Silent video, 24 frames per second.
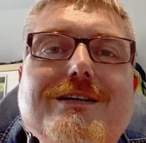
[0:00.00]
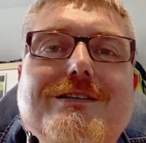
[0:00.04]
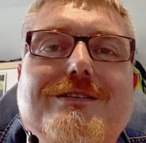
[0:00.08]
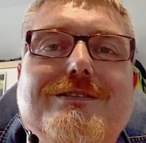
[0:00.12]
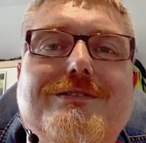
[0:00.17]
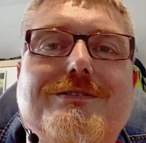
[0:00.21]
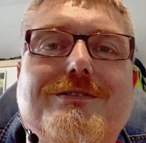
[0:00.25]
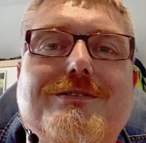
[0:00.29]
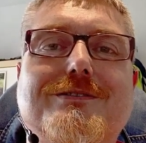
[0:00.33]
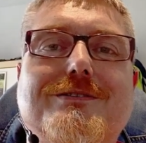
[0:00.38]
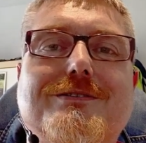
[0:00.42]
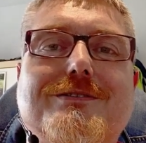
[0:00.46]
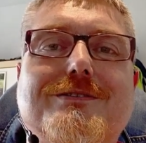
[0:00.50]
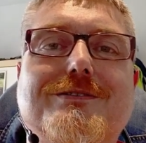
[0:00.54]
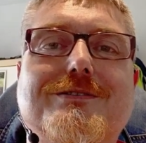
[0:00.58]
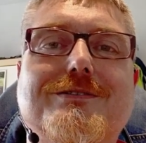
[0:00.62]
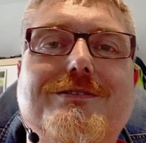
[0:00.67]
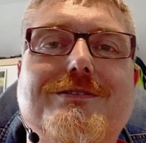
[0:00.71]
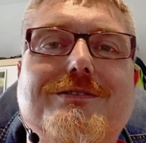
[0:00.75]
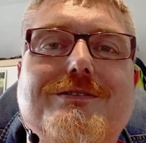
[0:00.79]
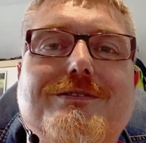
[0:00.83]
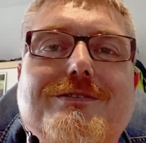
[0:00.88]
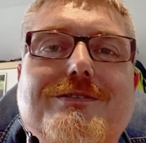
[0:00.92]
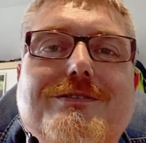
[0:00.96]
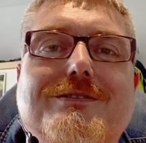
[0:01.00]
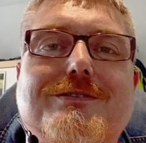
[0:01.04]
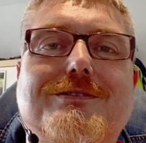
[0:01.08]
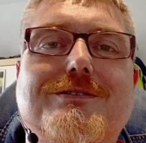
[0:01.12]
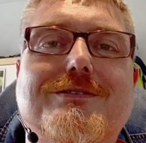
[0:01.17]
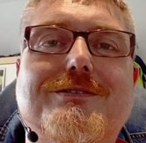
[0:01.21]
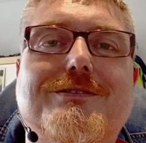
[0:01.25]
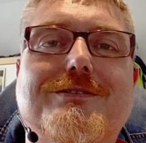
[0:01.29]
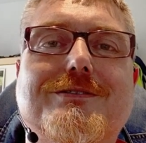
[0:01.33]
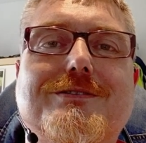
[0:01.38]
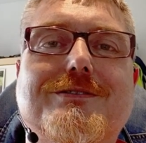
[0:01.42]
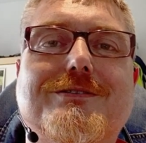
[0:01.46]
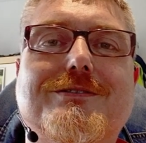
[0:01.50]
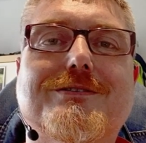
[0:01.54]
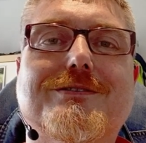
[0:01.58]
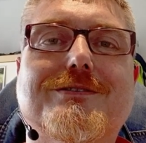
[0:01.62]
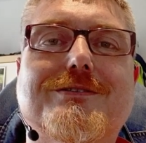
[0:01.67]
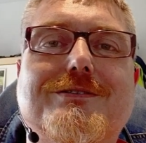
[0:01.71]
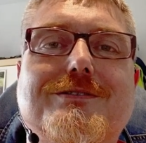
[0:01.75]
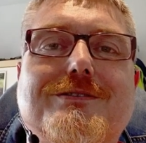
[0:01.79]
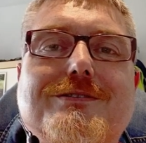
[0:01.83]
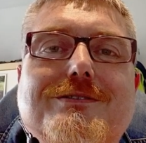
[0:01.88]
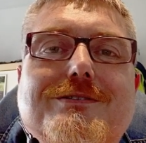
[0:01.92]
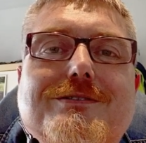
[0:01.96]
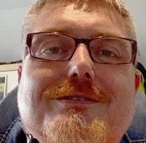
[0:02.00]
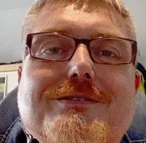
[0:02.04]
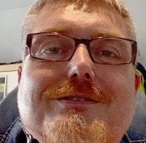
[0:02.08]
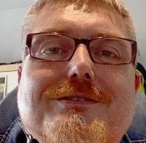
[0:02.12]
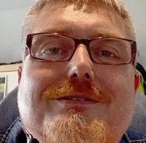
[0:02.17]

so I think